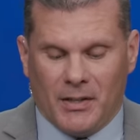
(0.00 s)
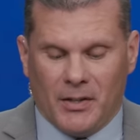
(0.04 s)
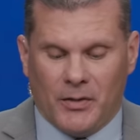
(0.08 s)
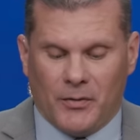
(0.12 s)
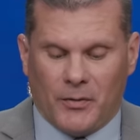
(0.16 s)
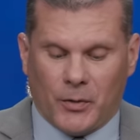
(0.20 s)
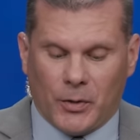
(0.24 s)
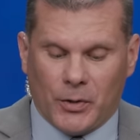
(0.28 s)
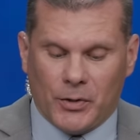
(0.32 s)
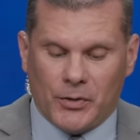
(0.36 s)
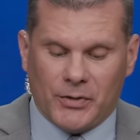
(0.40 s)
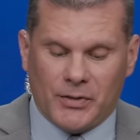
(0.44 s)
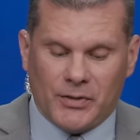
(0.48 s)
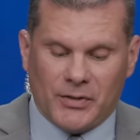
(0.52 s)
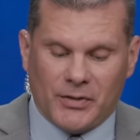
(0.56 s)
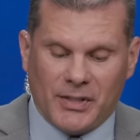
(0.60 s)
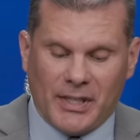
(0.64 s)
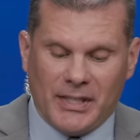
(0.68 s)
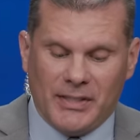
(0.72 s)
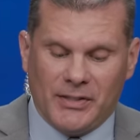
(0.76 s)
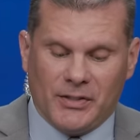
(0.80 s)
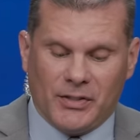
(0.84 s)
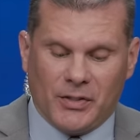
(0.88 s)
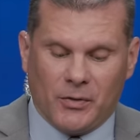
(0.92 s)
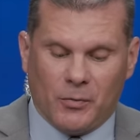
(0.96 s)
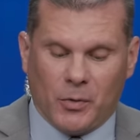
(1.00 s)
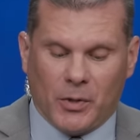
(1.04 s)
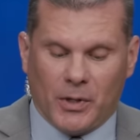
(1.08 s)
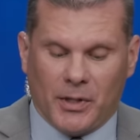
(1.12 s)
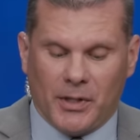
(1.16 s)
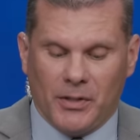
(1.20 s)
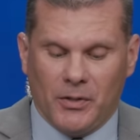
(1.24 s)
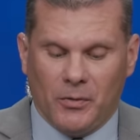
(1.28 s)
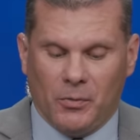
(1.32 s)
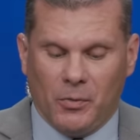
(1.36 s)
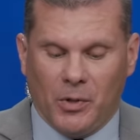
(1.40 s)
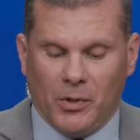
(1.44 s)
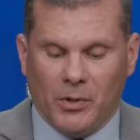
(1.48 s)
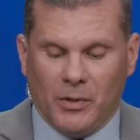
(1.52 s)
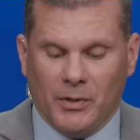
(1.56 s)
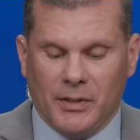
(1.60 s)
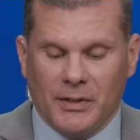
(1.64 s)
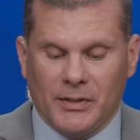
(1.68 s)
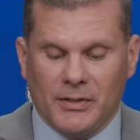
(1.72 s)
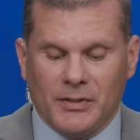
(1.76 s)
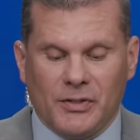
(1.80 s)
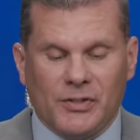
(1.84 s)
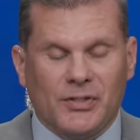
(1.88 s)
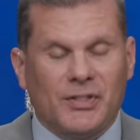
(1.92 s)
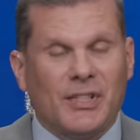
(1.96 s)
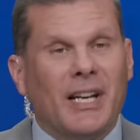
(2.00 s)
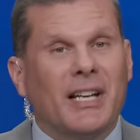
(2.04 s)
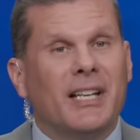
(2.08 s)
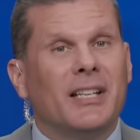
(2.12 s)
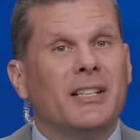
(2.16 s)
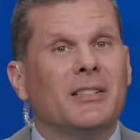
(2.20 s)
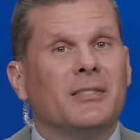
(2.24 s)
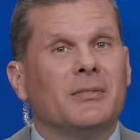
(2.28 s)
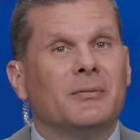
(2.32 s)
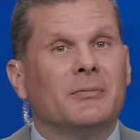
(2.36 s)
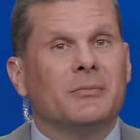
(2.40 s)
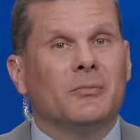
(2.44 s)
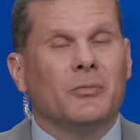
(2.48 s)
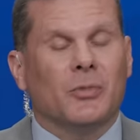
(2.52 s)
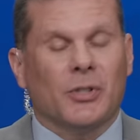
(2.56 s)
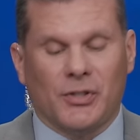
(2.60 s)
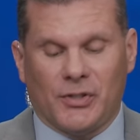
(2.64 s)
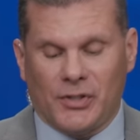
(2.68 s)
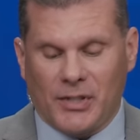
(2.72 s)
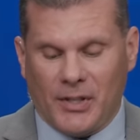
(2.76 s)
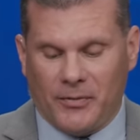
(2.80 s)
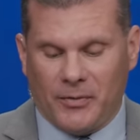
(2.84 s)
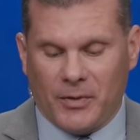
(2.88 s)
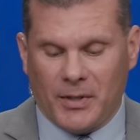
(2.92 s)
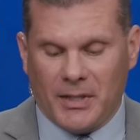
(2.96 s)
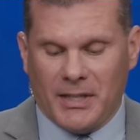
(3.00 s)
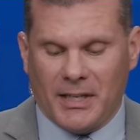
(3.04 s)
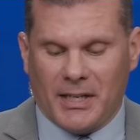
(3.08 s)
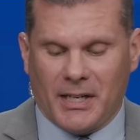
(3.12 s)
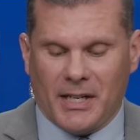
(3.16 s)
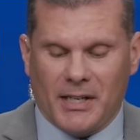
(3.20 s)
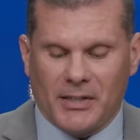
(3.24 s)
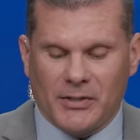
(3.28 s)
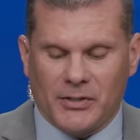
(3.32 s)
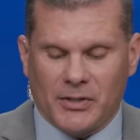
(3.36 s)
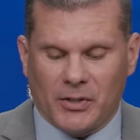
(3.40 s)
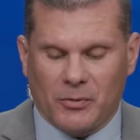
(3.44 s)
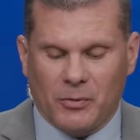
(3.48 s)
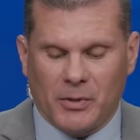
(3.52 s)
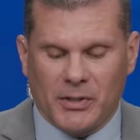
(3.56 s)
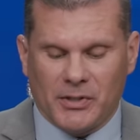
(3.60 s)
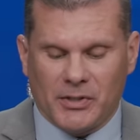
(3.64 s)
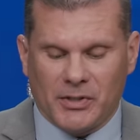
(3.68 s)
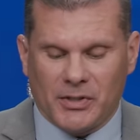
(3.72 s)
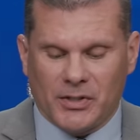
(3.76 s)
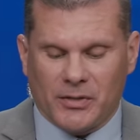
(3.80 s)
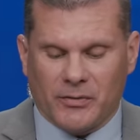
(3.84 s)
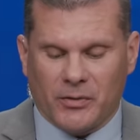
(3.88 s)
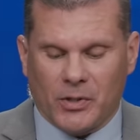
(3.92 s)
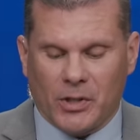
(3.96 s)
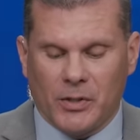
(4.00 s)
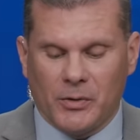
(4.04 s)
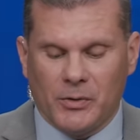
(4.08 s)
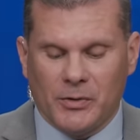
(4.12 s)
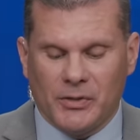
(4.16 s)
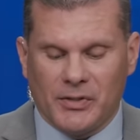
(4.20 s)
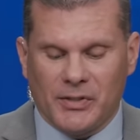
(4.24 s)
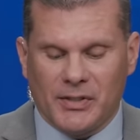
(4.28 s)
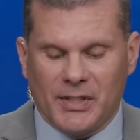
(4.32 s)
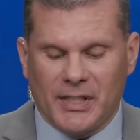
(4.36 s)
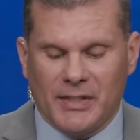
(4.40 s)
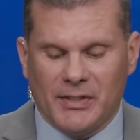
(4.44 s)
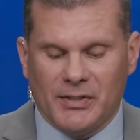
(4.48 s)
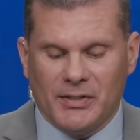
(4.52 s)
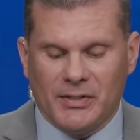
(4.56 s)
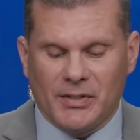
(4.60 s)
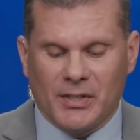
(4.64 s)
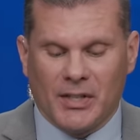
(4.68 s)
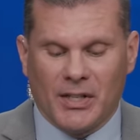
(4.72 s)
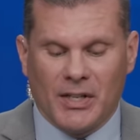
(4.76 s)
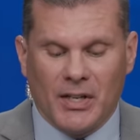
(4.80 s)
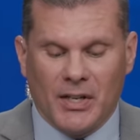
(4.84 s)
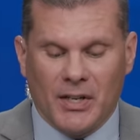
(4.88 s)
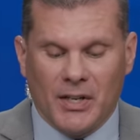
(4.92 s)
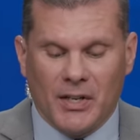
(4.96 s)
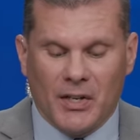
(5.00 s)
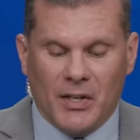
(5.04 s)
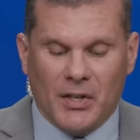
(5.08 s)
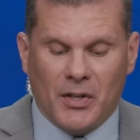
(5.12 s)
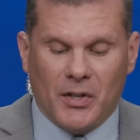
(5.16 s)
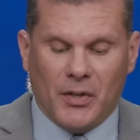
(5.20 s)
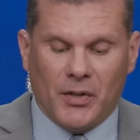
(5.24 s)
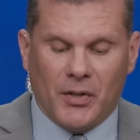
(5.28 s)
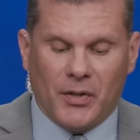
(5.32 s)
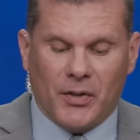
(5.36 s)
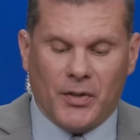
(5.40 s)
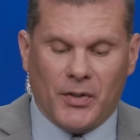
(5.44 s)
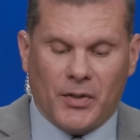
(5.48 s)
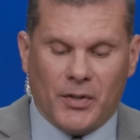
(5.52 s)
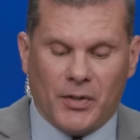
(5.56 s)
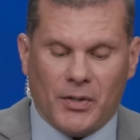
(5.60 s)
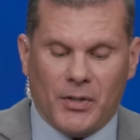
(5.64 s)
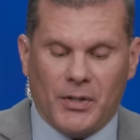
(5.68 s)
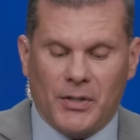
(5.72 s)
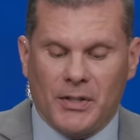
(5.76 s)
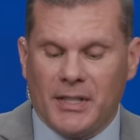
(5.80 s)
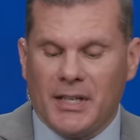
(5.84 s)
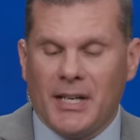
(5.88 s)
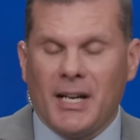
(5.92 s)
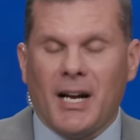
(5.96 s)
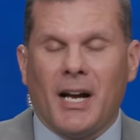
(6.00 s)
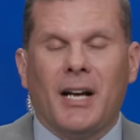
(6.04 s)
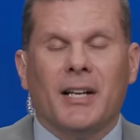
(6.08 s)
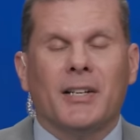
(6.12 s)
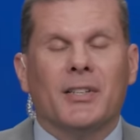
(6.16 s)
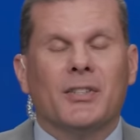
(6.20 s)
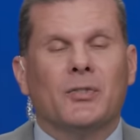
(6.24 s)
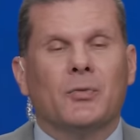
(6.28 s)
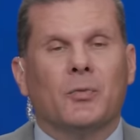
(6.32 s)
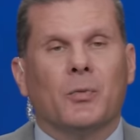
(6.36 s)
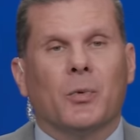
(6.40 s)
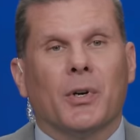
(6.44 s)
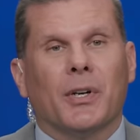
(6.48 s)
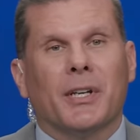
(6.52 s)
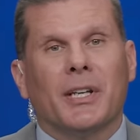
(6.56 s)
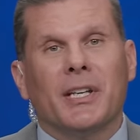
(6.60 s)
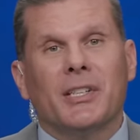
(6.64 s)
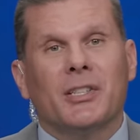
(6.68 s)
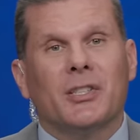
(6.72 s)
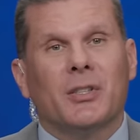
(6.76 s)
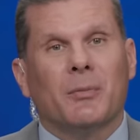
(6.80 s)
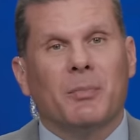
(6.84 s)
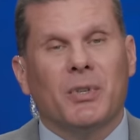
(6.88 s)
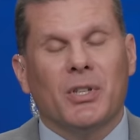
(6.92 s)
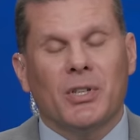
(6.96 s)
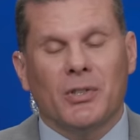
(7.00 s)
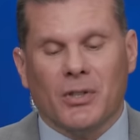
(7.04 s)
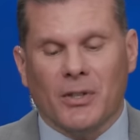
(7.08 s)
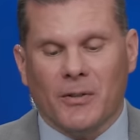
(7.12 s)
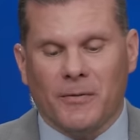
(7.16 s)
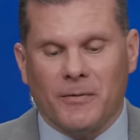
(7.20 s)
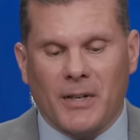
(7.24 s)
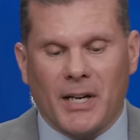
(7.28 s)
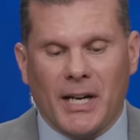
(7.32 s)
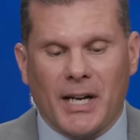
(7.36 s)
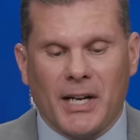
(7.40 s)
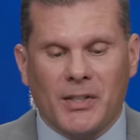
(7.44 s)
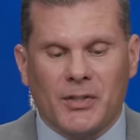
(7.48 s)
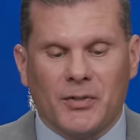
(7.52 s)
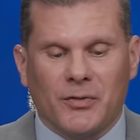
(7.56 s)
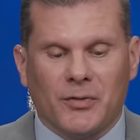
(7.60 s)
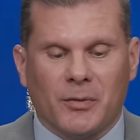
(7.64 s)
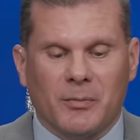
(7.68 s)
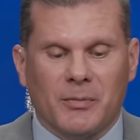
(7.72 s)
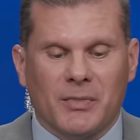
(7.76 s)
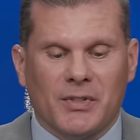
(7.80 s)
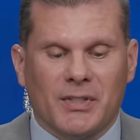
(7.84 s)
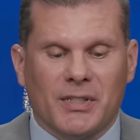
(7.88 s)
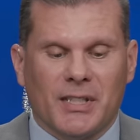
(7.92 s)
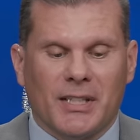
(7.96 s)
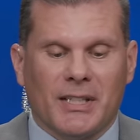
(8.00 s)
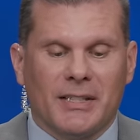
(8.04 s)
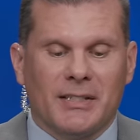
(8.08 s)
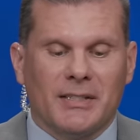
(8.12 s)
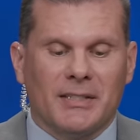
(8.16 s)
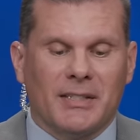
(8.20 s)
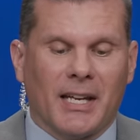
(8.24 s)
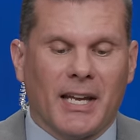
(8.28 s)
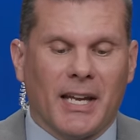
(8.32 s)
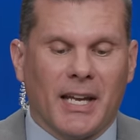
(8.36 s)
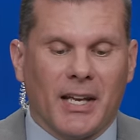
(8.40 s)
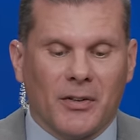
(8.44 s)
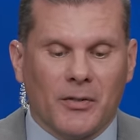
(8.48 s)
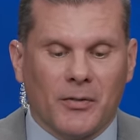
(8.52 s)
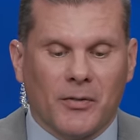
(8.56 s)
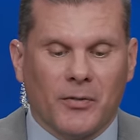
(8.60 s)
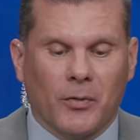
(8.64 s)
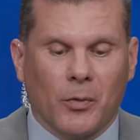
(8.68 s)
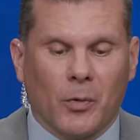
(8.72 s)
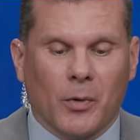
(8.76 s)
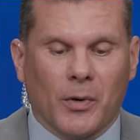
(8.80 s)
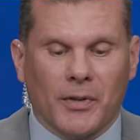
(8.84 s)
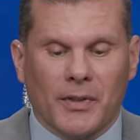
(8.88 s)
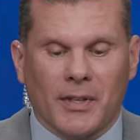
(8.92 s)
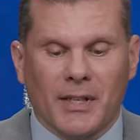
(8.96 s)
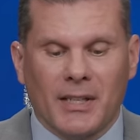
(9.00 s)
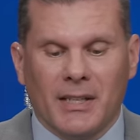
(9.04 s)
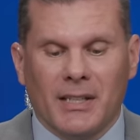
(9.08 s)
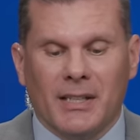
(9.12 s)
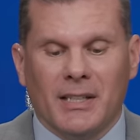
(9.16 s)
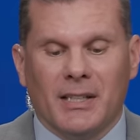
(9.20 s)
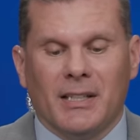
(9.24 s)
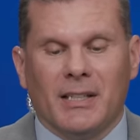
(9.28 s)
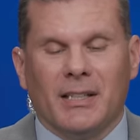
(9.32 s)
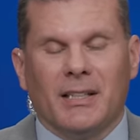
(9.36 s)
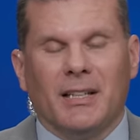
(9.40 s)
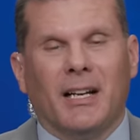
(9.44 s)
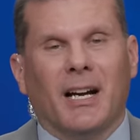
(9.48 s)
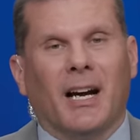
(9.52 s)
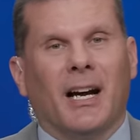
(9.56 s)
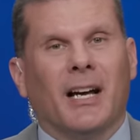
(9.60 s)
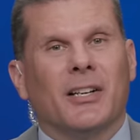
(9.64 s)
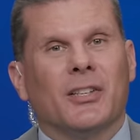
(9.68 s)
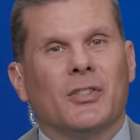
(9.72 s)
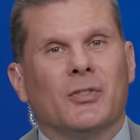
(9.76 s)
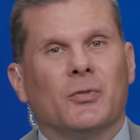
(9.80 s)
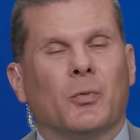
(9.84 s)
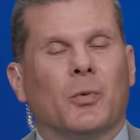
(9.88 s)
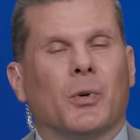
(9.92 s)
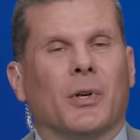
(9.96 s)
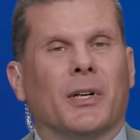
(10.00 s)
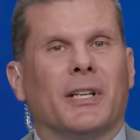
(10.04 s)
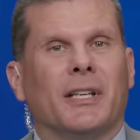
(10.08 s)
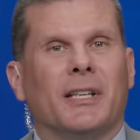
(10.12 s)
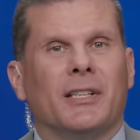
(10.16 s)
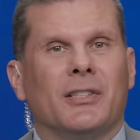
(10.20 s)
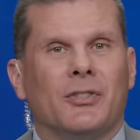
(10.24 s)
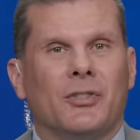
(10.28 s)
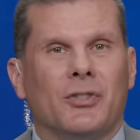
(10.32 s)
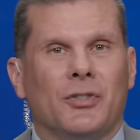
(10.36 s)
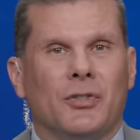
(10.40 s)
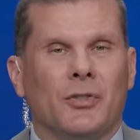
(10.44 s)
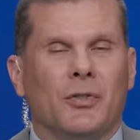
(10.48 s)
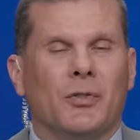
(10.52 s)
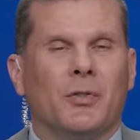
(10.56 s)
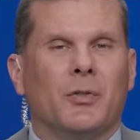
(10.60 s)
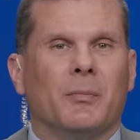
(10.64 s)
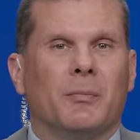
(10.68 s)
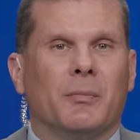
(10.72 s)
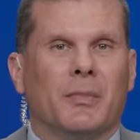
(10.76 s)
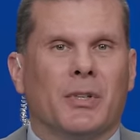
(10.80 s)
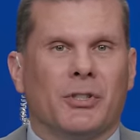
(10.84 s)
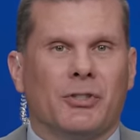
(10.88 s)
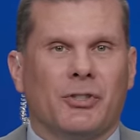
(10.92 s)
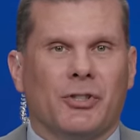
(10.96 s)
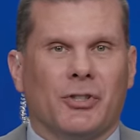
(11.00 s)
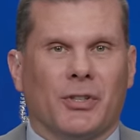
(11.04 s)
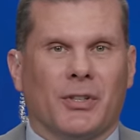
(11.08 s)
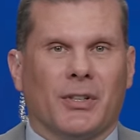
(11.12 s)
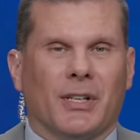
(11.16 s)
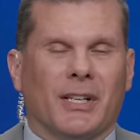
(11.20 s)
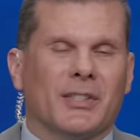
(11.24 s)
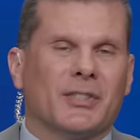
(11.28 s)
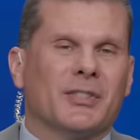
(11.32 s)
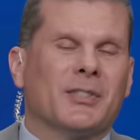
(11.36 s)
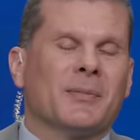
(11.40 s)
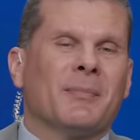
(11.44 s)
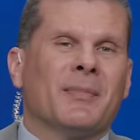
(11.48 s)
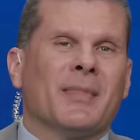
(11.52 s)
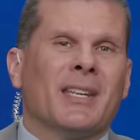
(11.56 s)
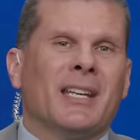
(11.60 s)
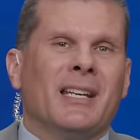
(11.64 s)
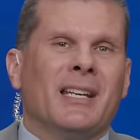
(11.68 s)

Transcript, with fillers: First, Satan's at work in the world. Second, we're suffering the consequences of our own sins. Third, God is working to purify us from sins. And fourth, God is working to mature us.